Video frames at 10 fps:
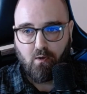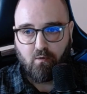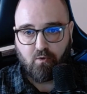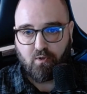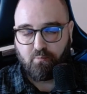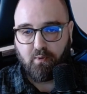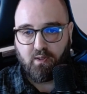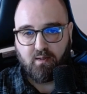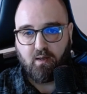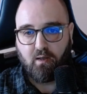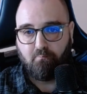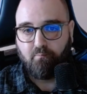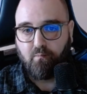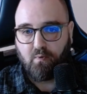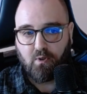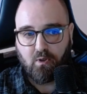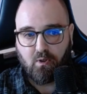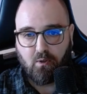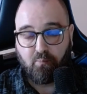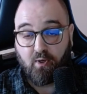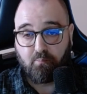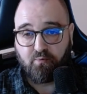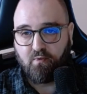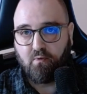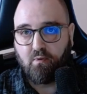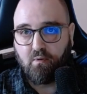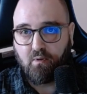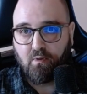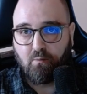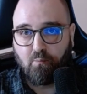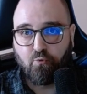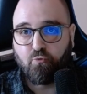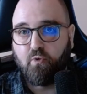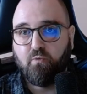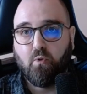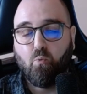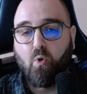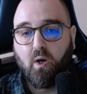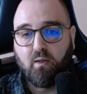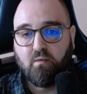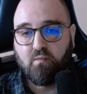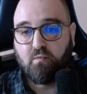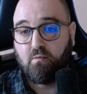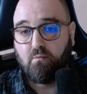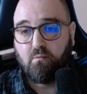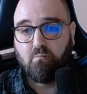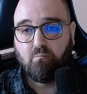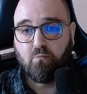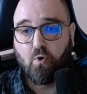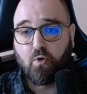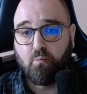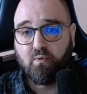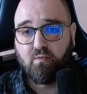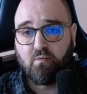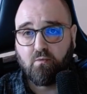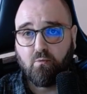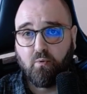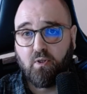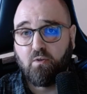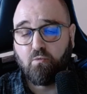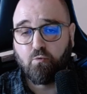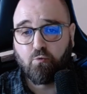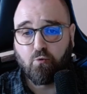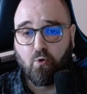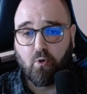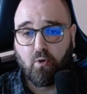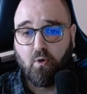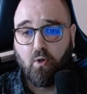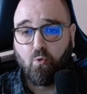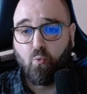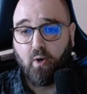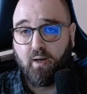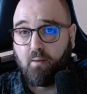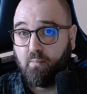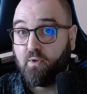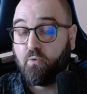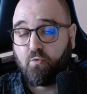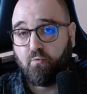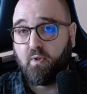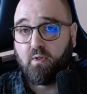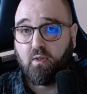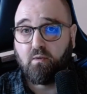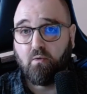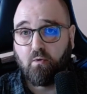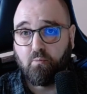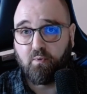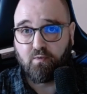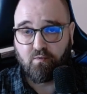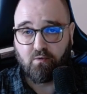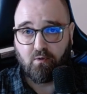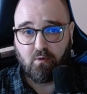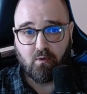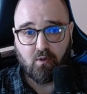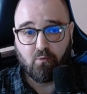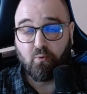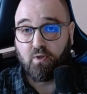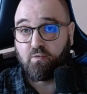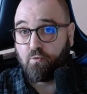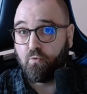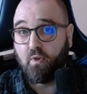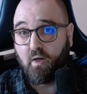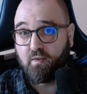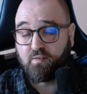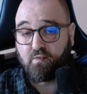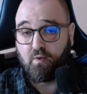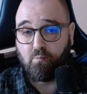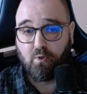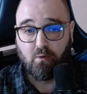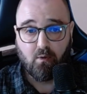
So let's begin there. Perhaps the most trivial one is documents. We need to store, query, but also validate documents in relates to their schema.